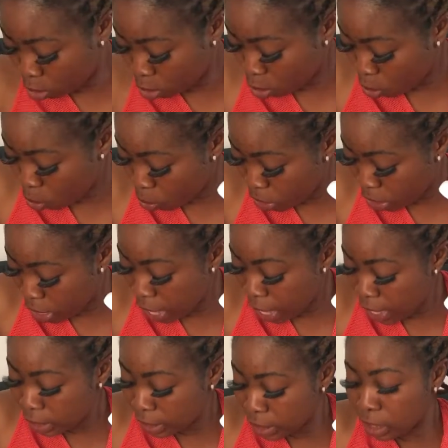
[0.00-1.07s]
so it
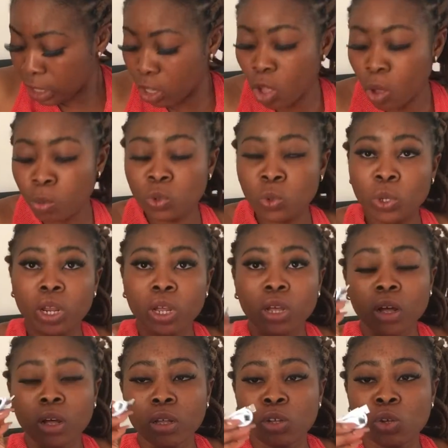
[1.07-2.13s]
has it comes with a
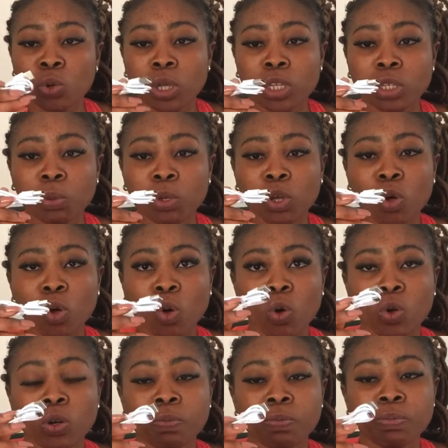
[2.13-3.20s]
usb
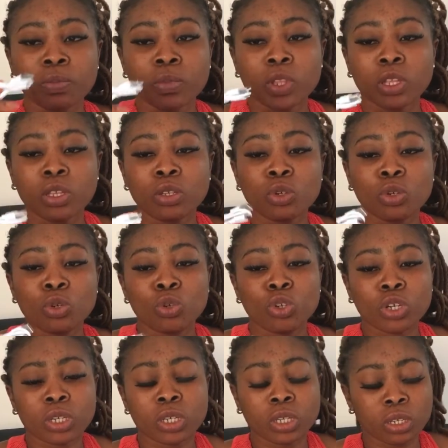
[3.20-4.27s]
cord so you
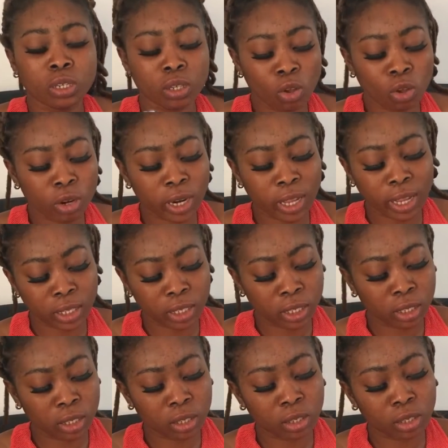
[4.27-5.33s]
just
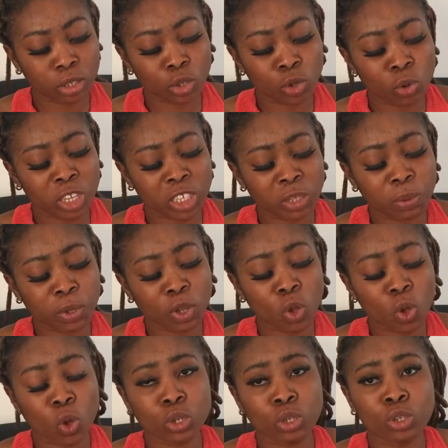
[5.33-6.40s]
connect the usb
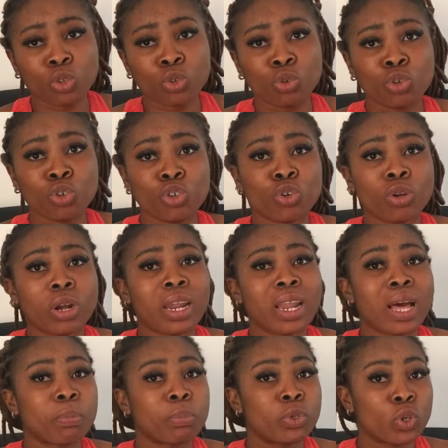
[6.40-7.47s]
cord to your
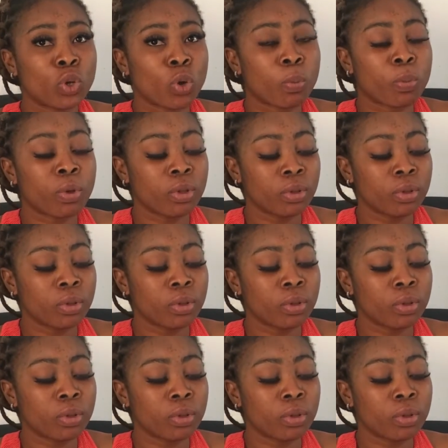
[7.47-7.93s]
laptop